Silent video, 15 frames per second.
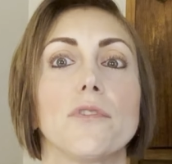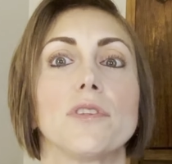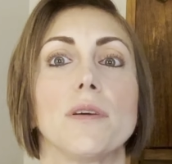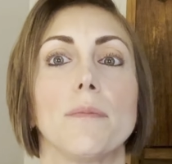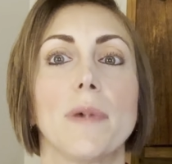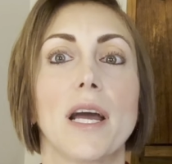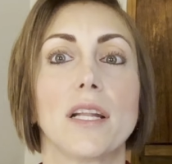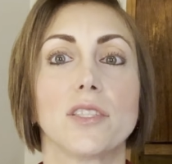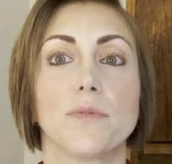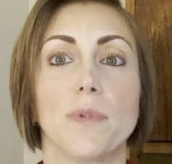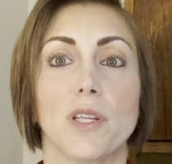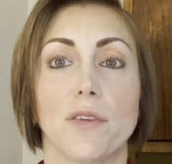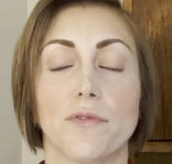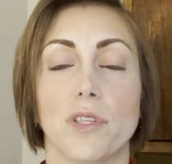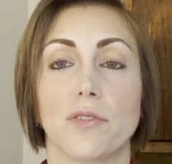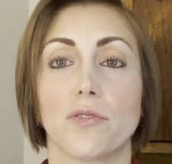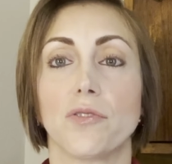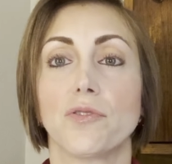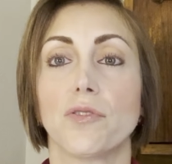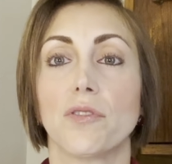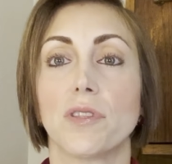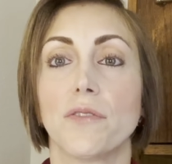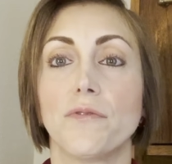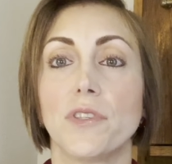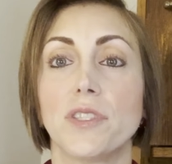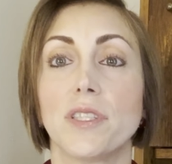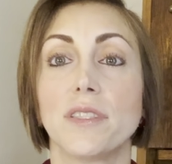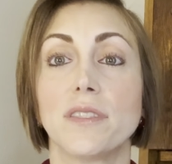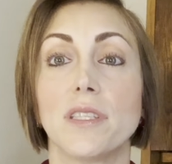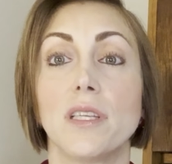for the management of testosterone
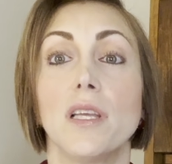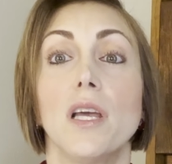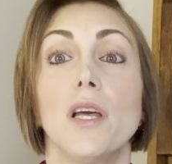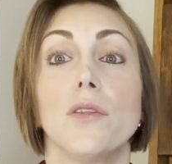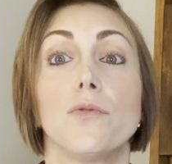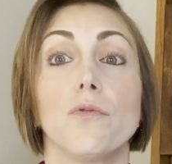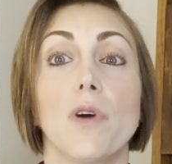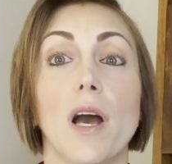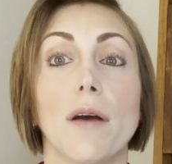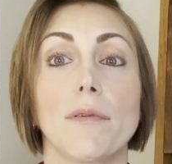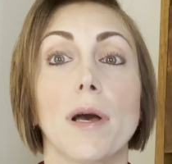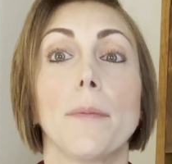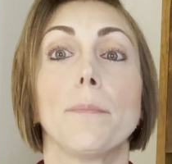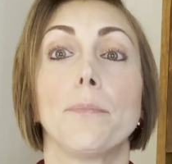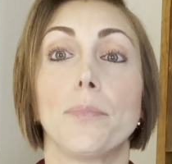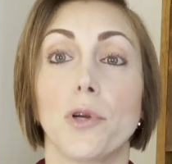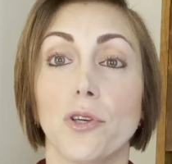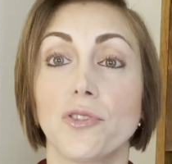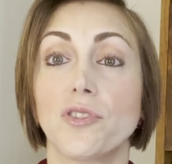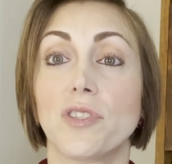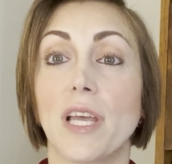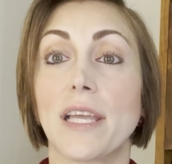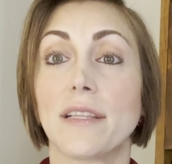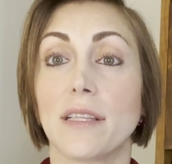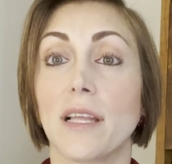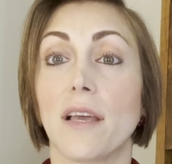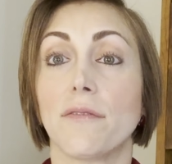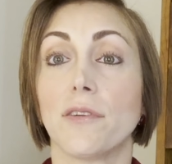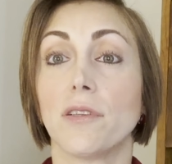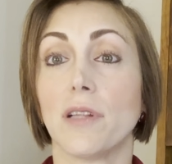deficiency to have a prostate
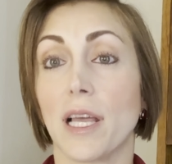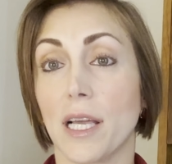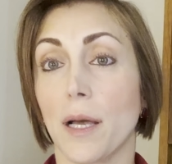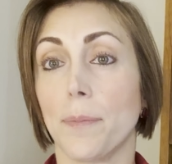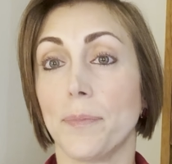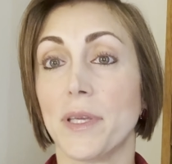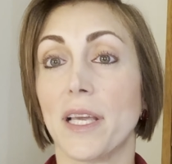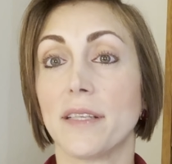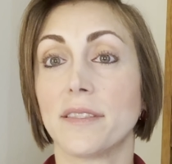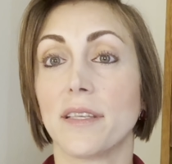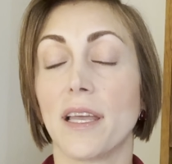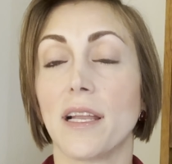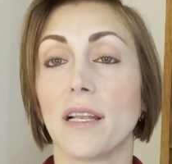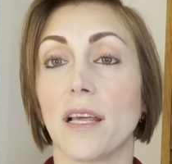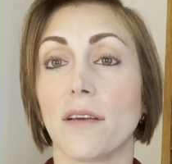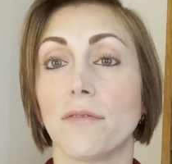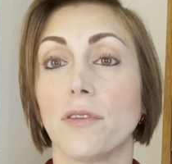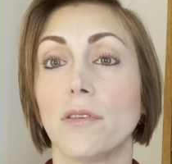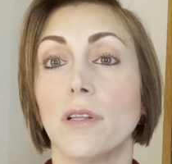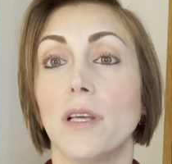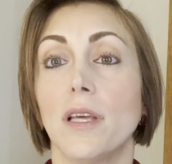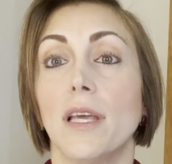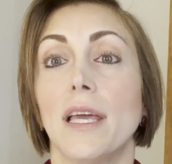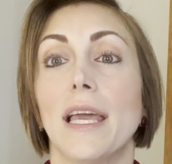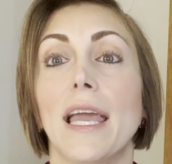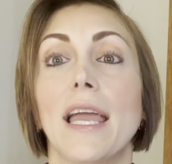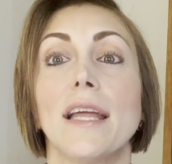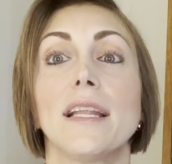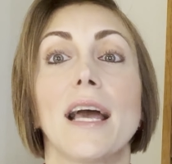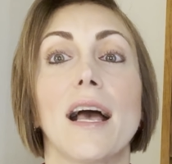level, like PSA level,
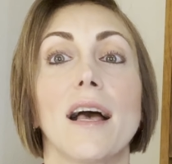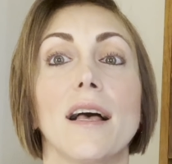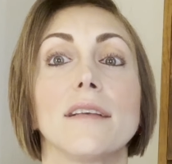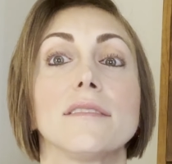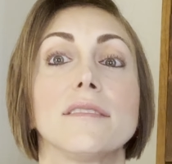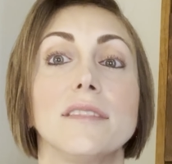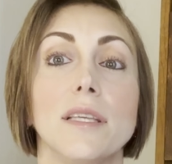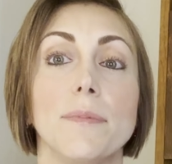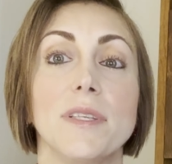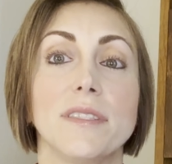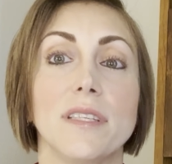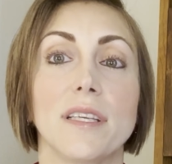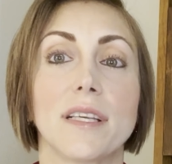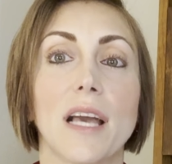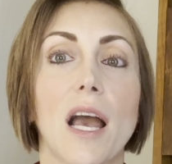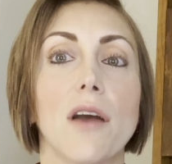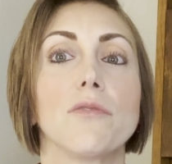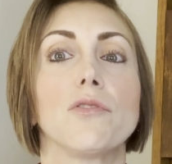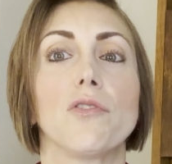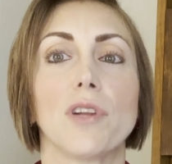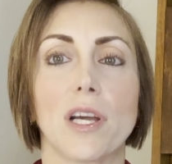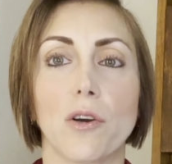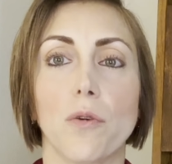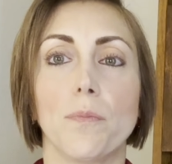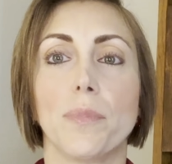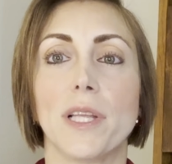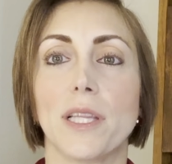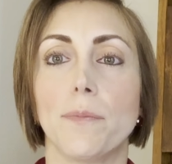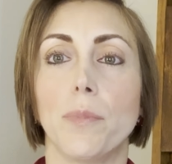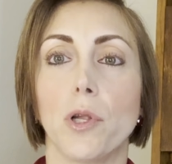and a CBC count or a
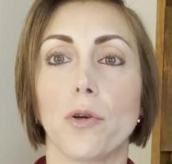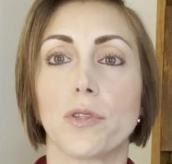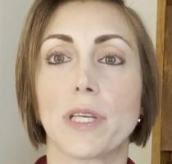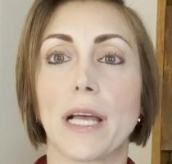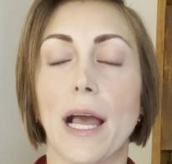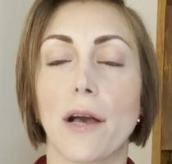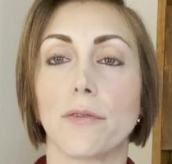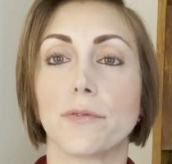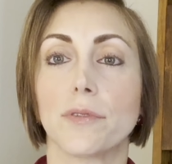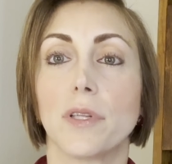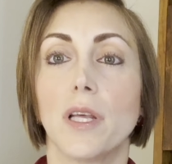complete blood count.